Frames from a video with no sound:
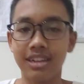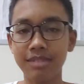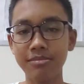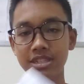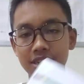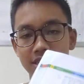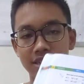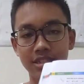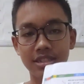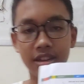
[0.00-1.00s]
I'm
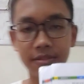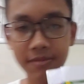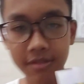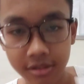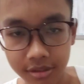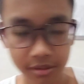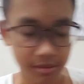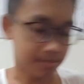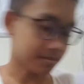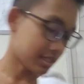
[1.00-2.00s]
gonna start
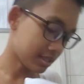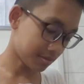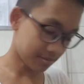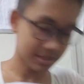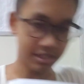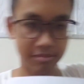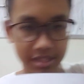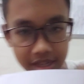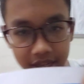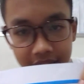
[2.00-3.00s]
from, wait a
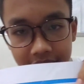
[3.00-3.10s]
minute,